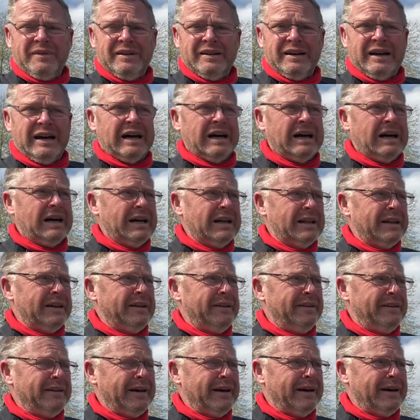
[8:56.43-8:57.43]
And
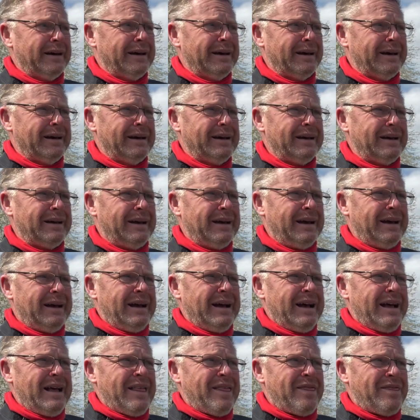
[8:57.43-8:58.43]
that
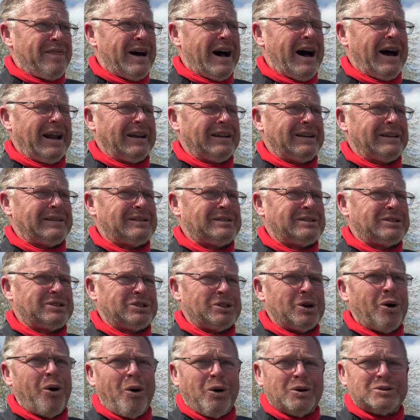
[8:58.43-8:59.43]

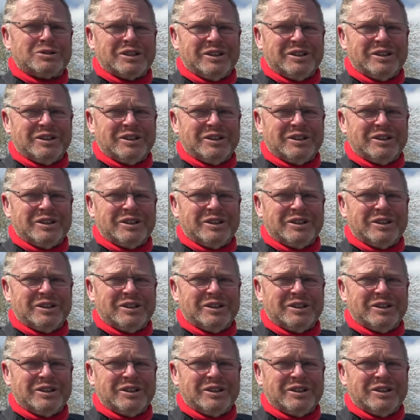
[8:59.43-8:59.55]
sort